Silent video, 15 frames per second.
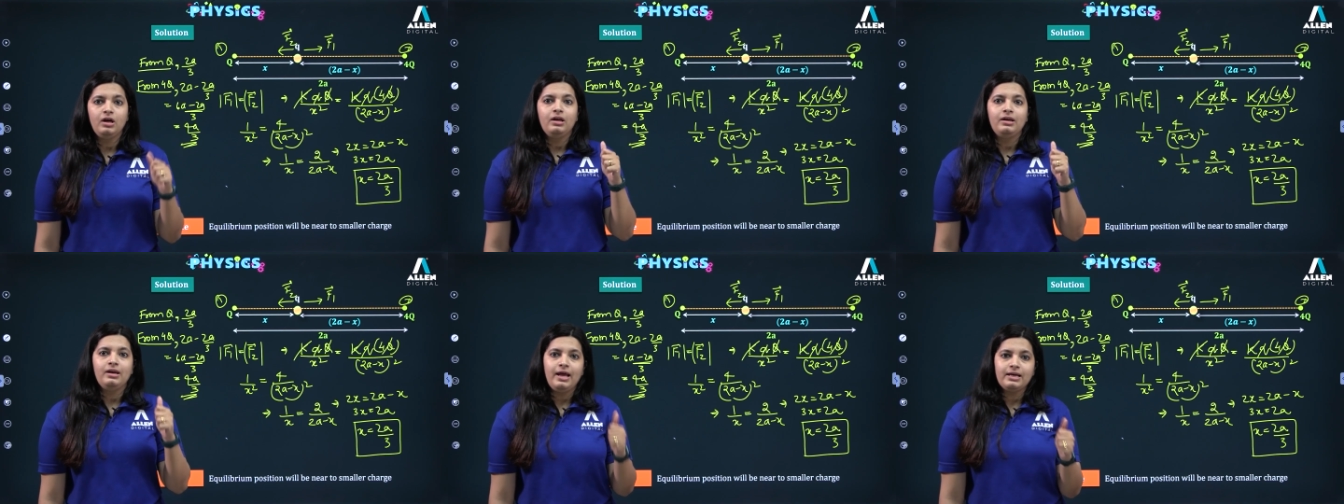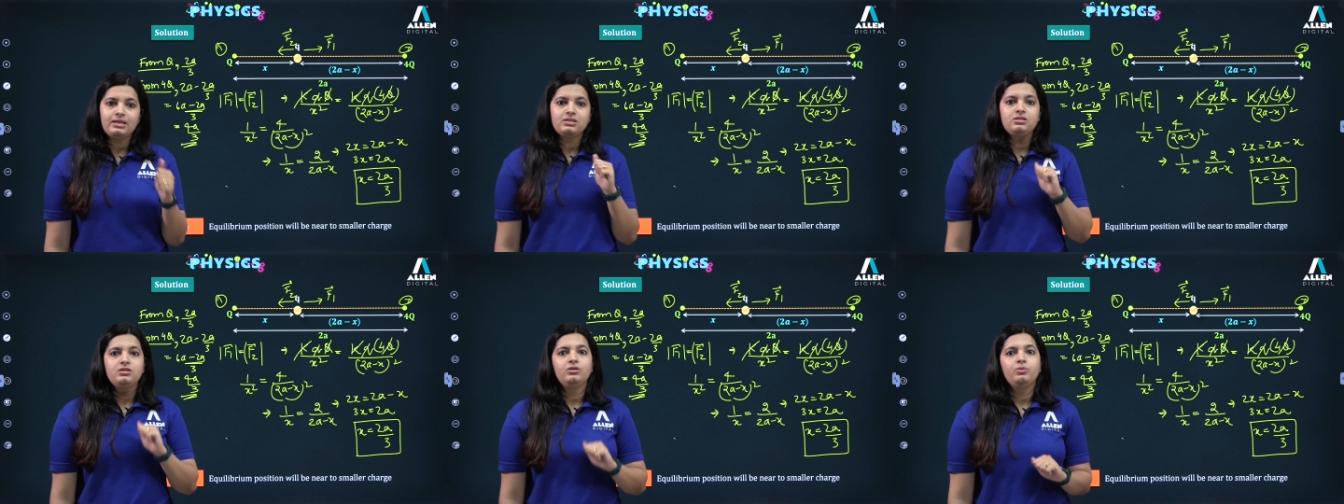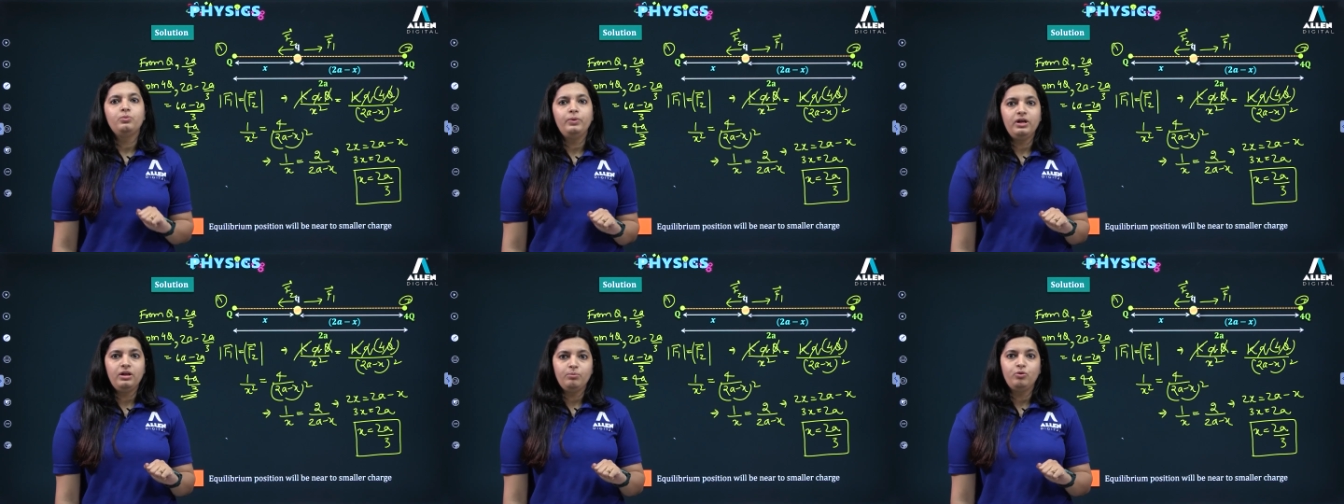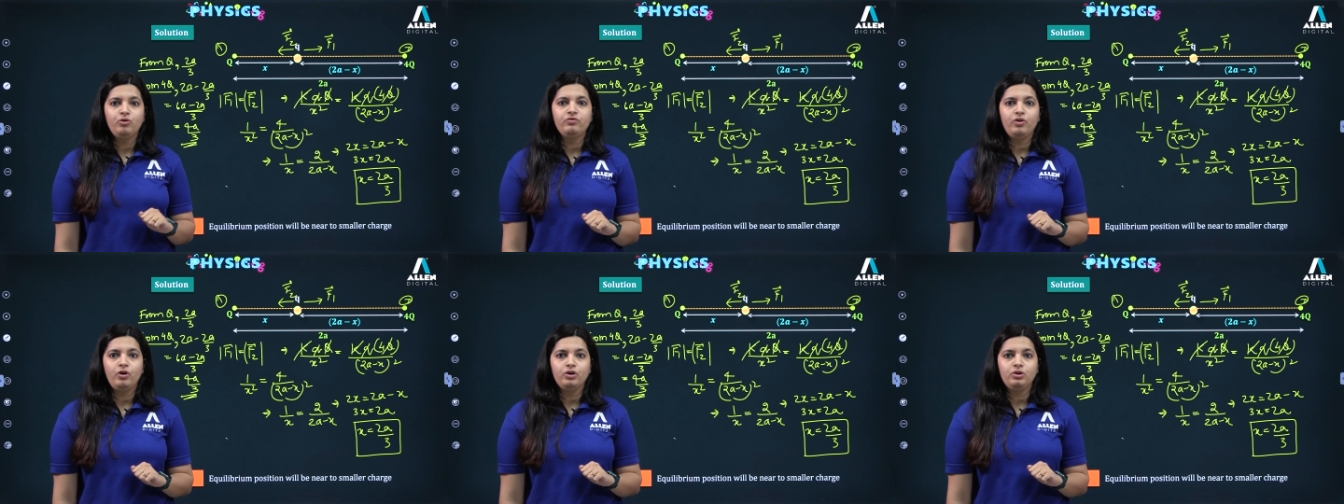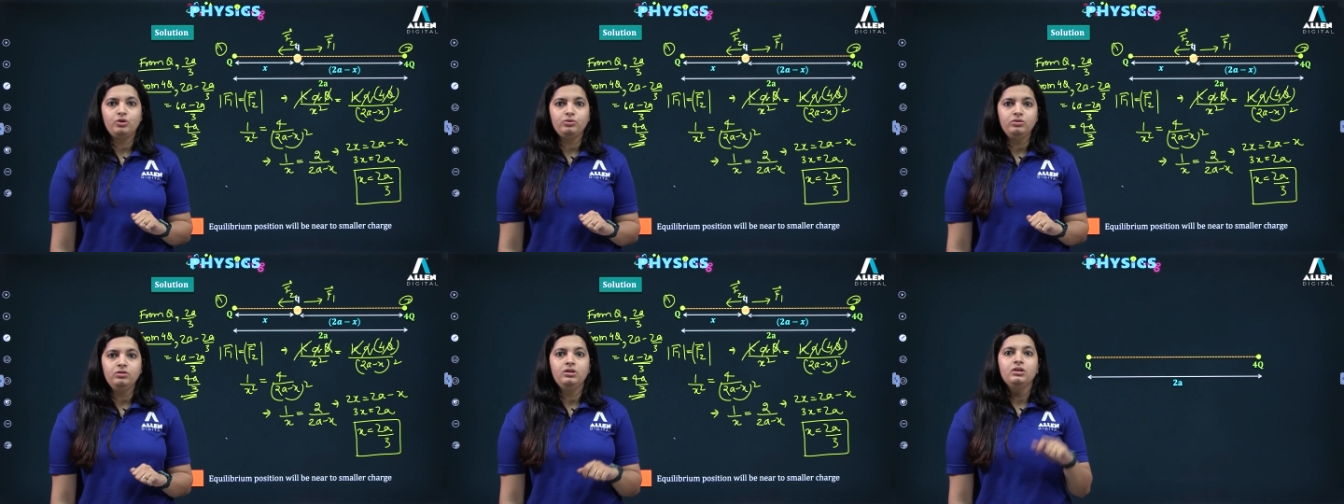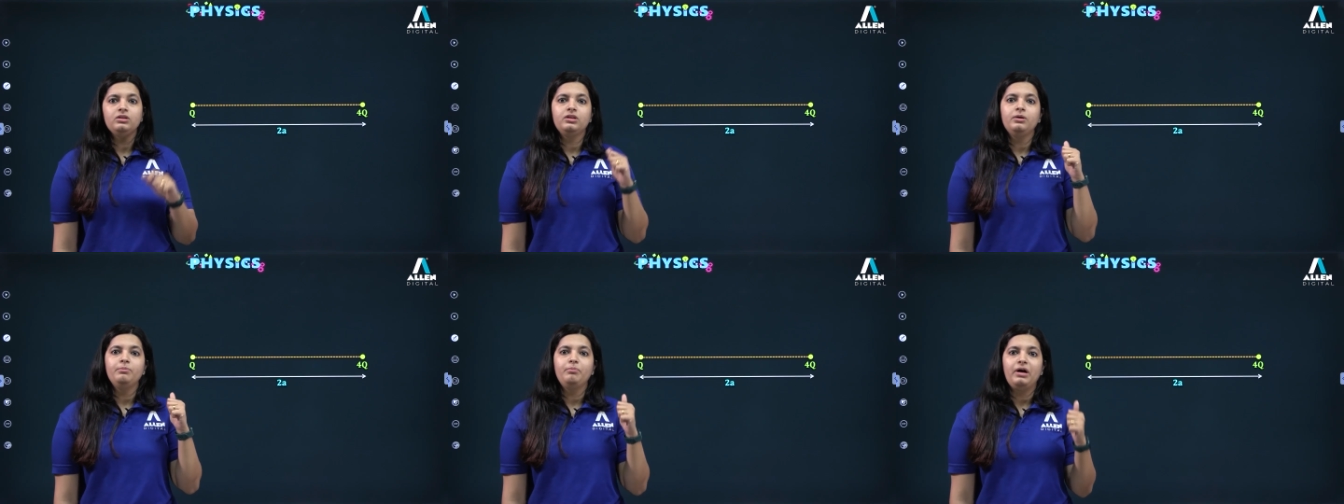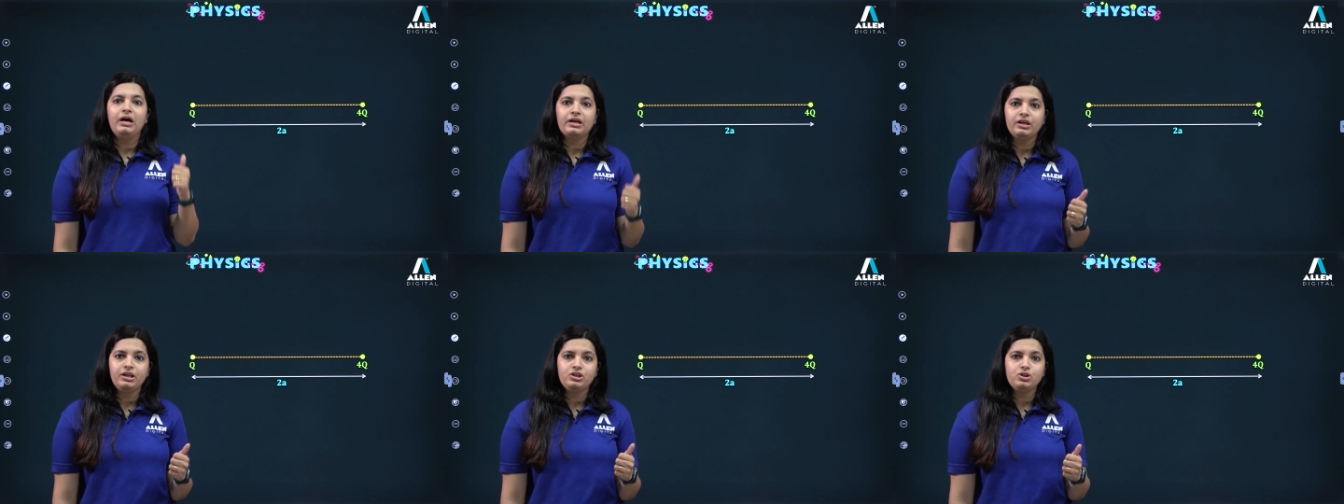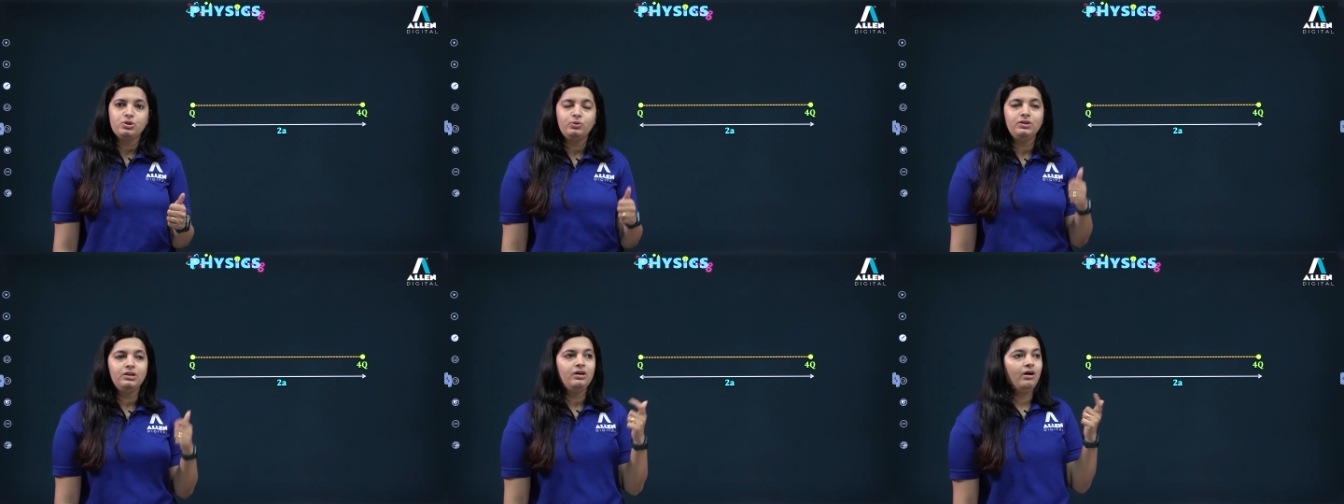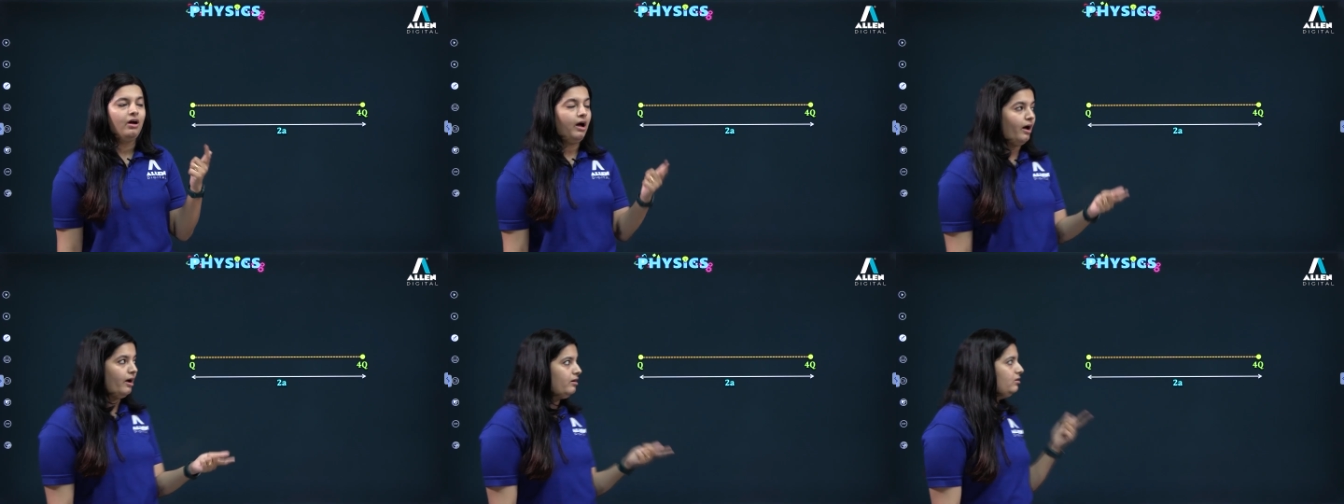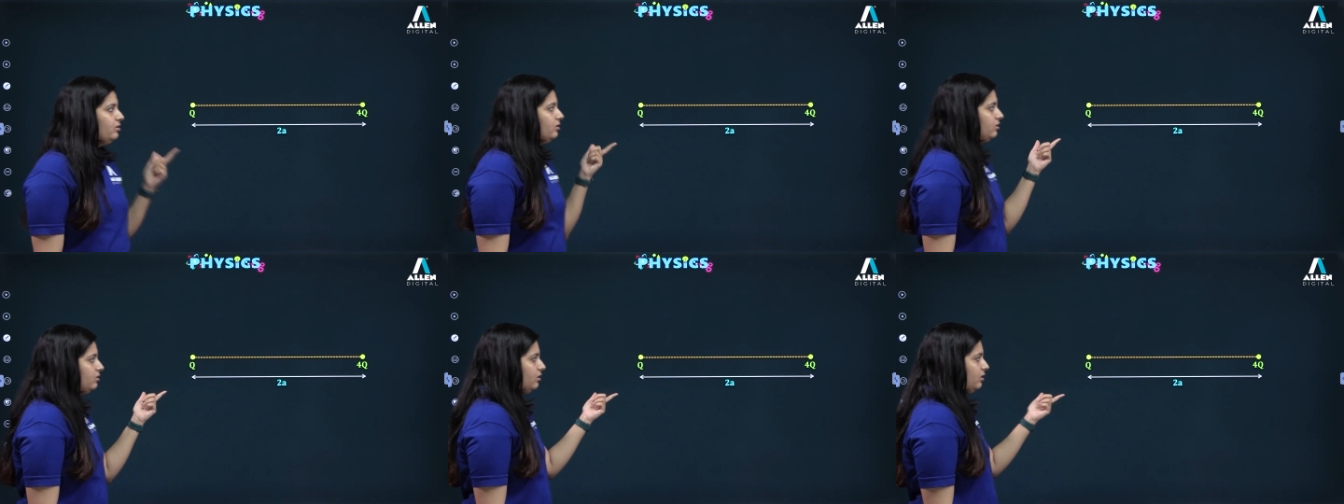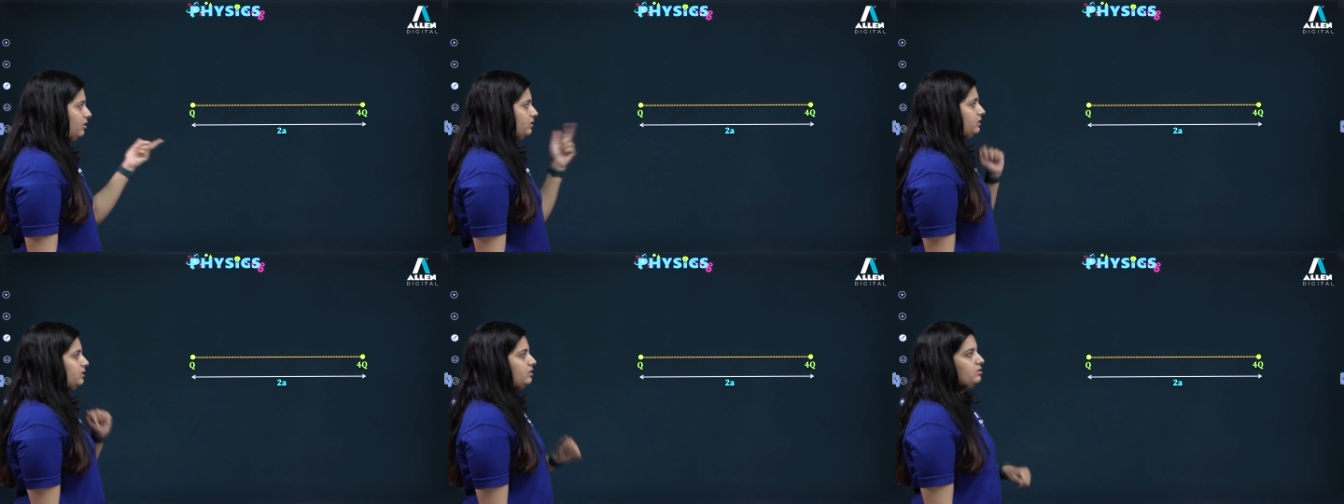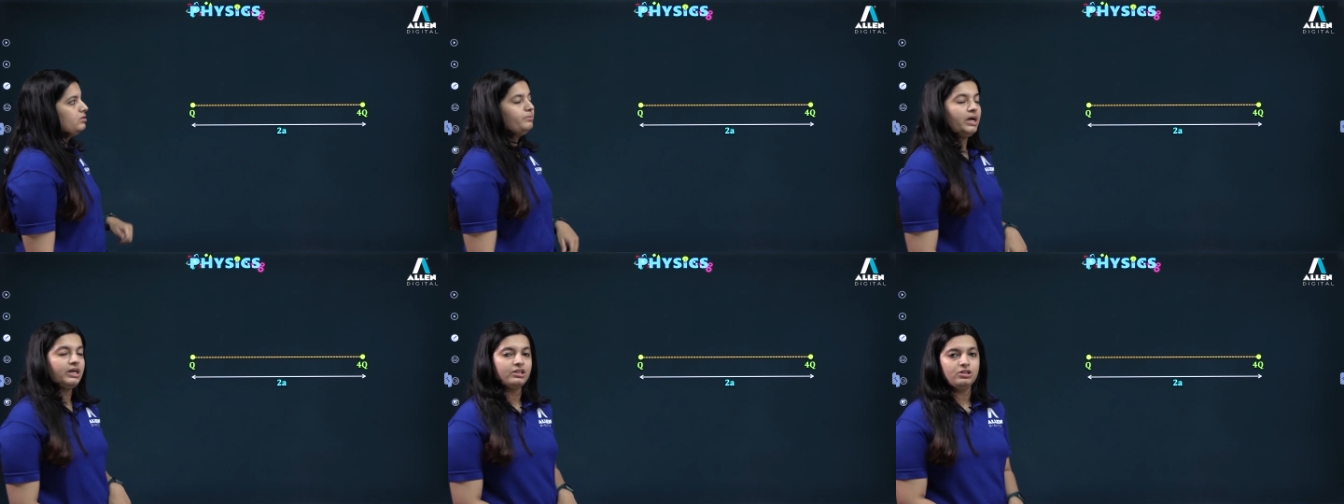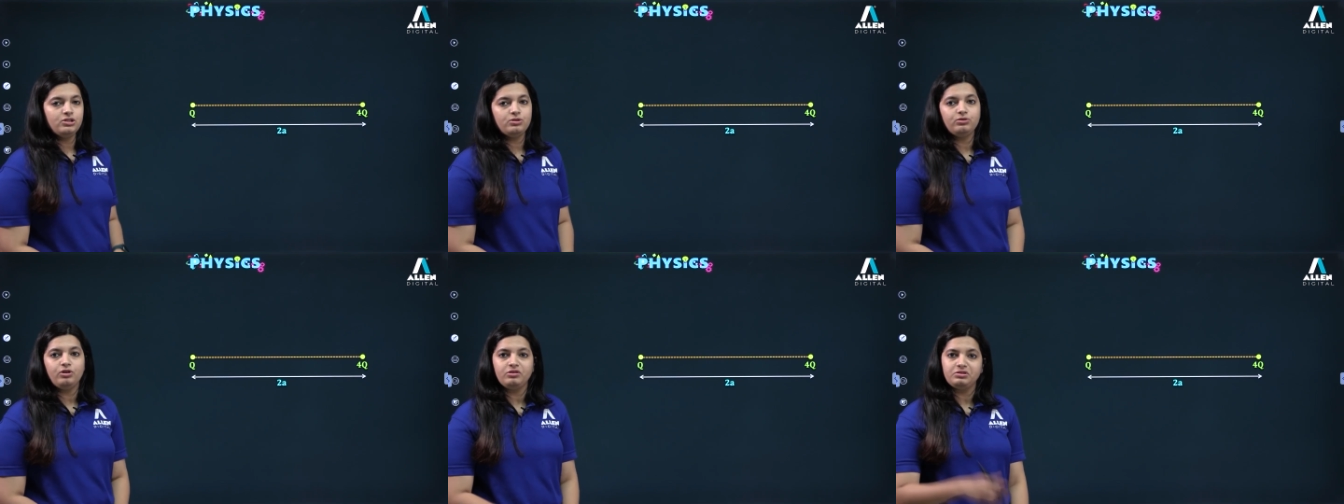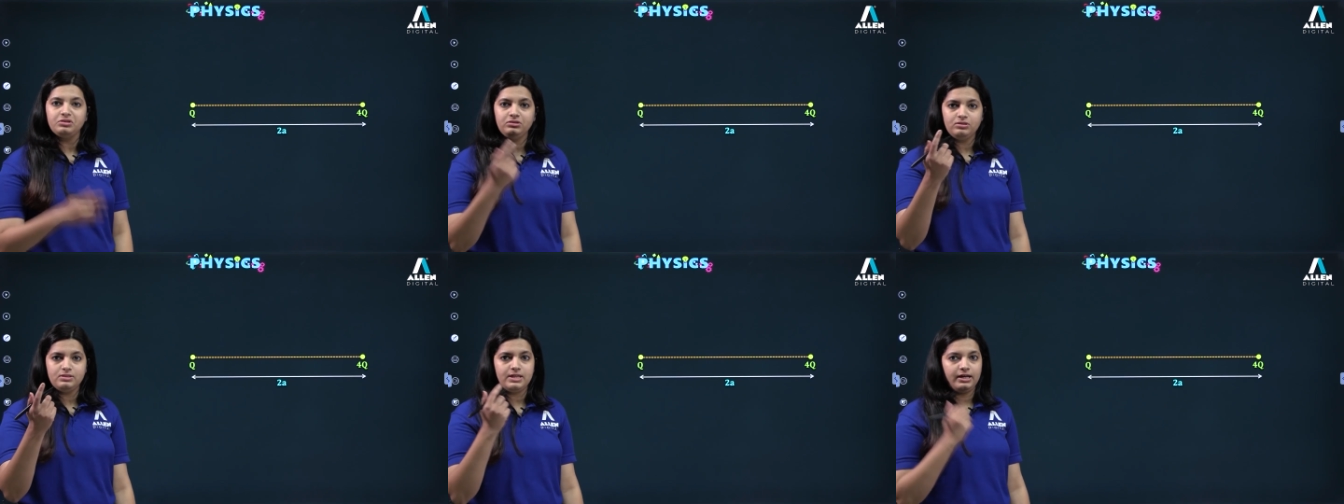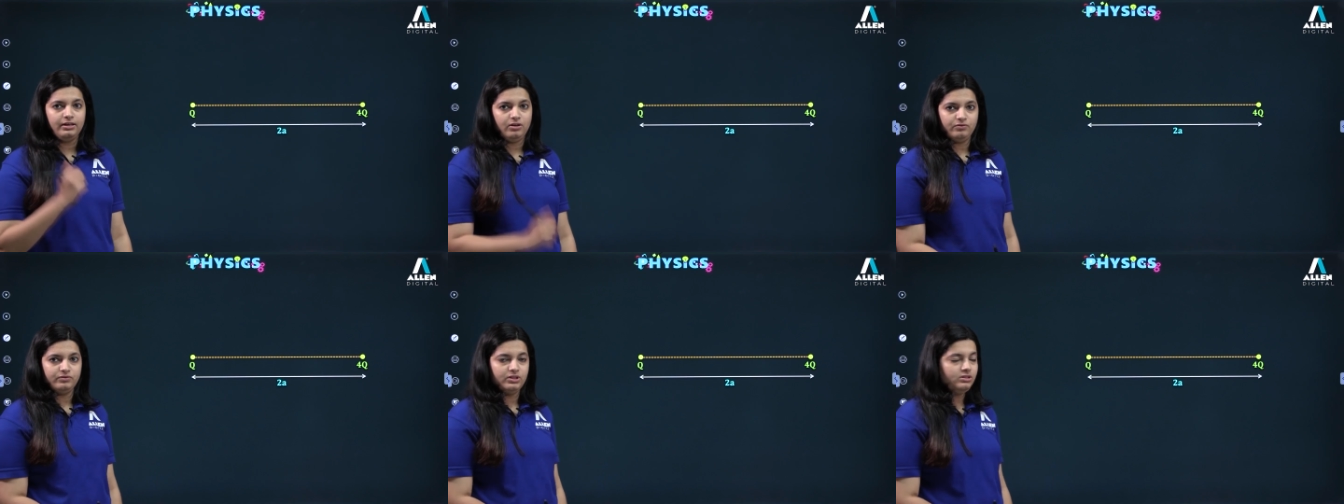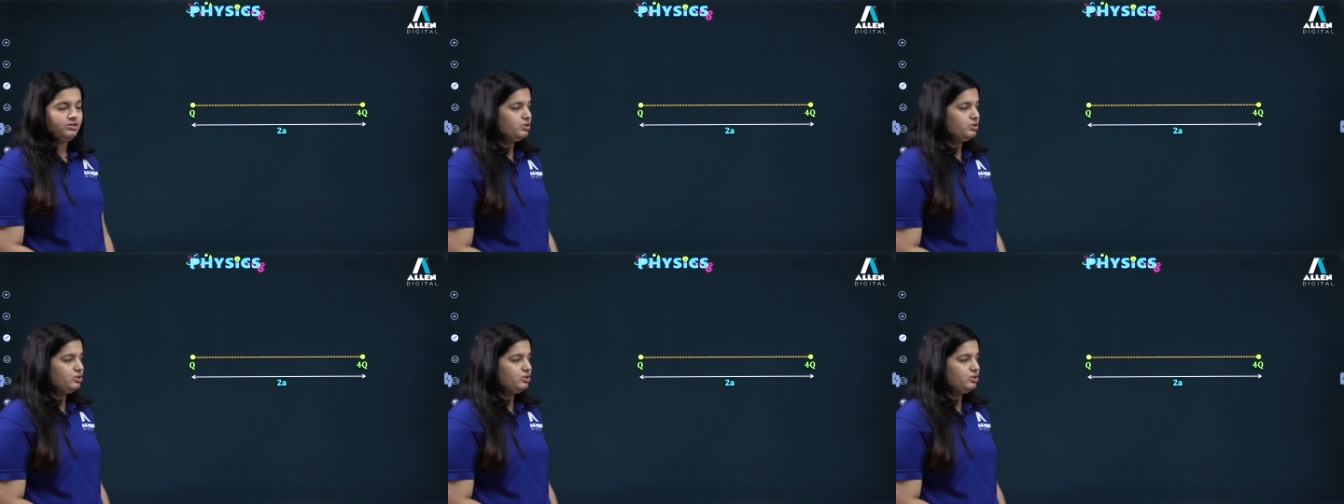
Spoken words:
Next, we'll move on to the magnitude and the magnitude or the sign of the